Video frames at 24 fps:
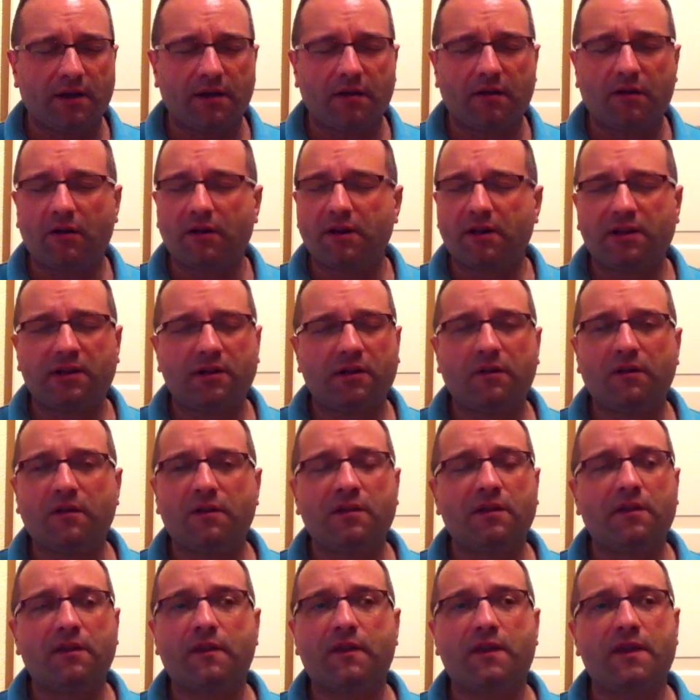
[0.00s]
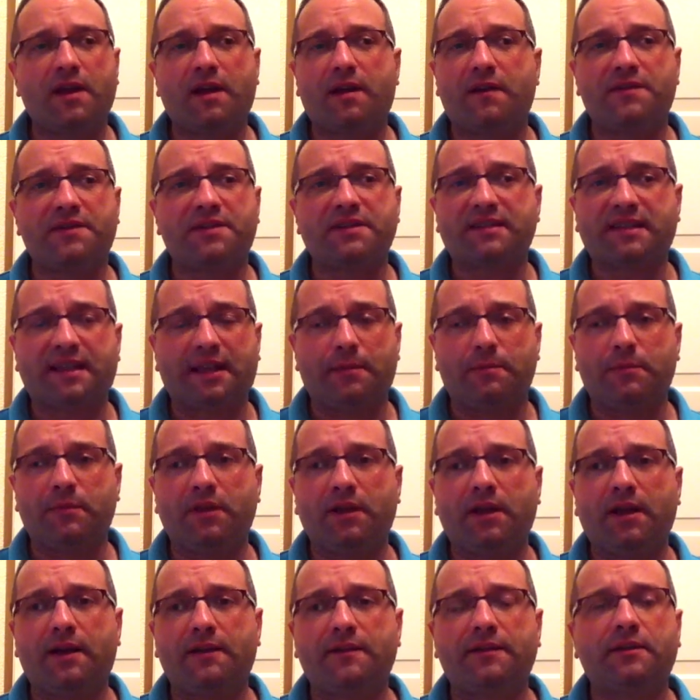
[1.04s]
all in all they are the same,
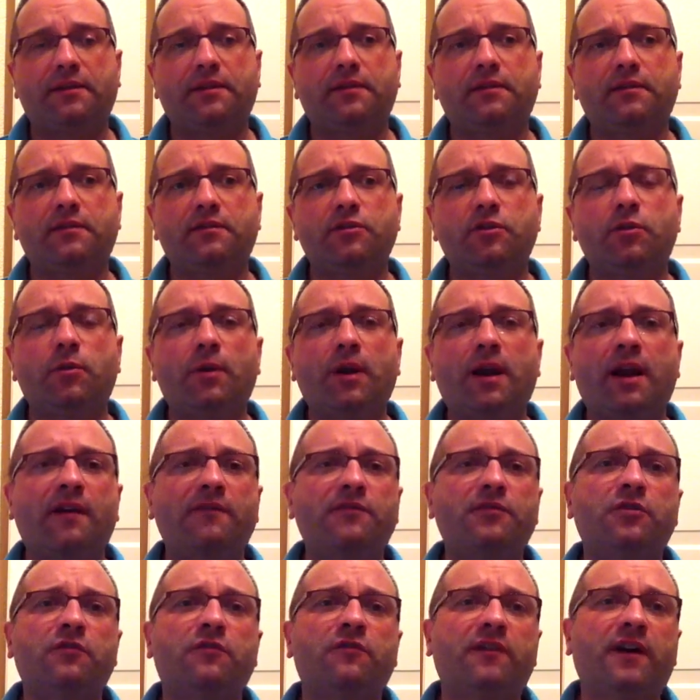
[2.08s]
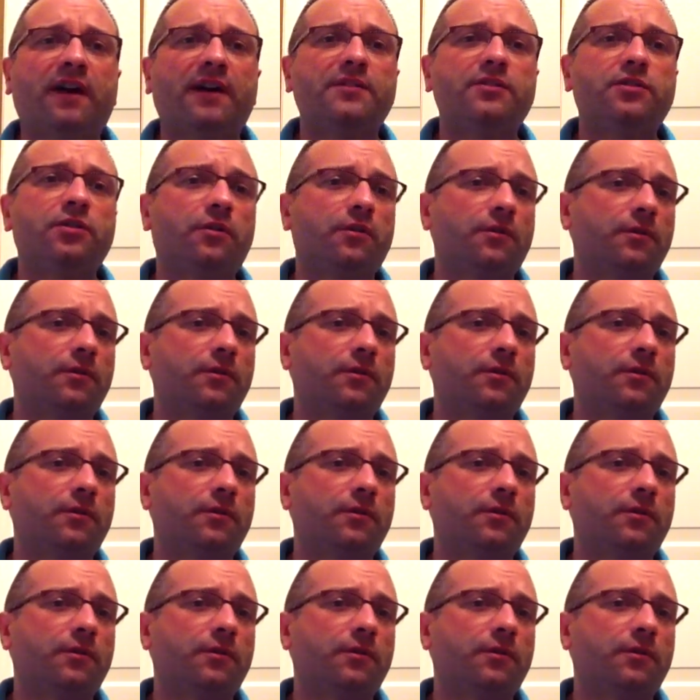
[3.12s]
and you will have to find